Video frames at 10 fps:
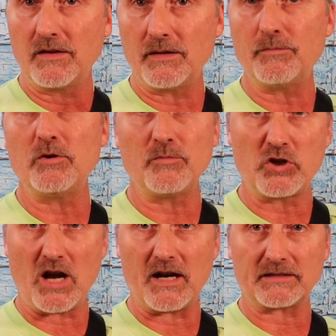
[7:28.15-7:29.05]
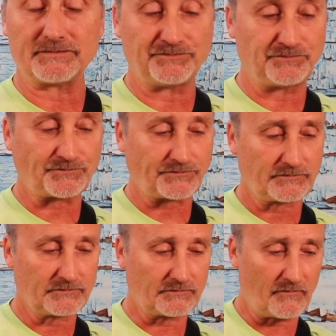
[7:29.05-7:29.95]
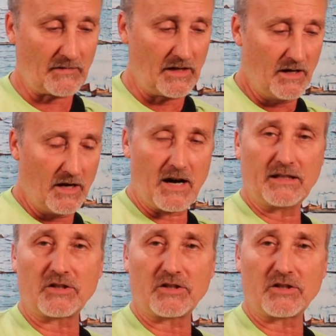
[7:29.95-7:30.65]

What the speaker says: the boom chuck. All right,